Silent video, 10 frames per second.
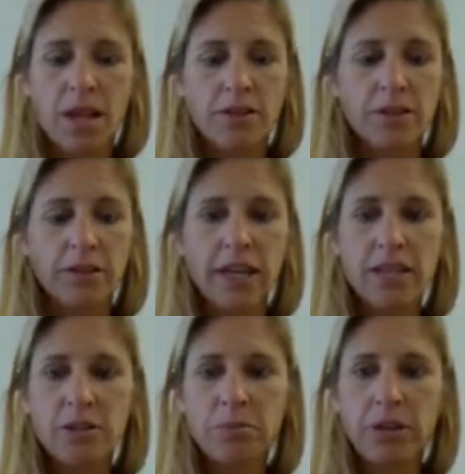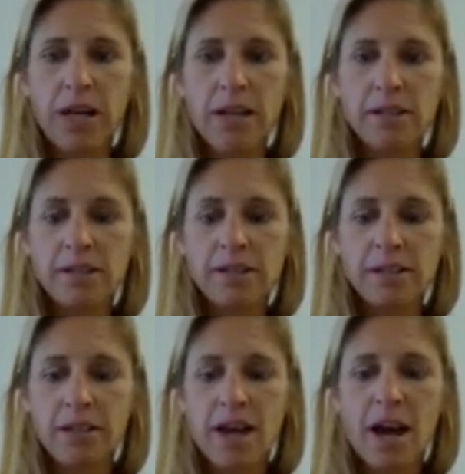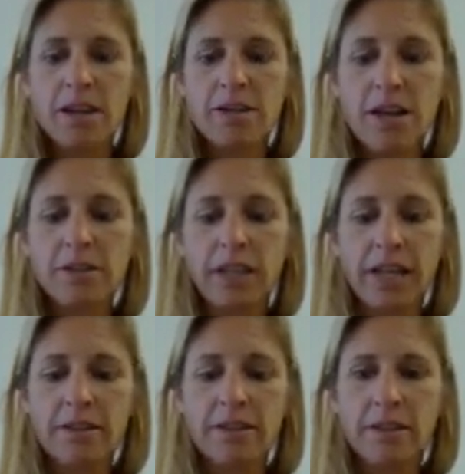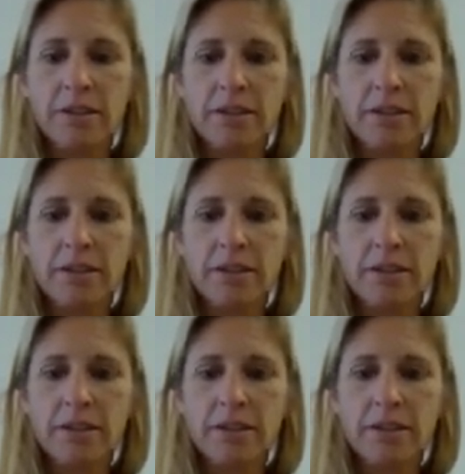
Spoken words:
the length plus another length,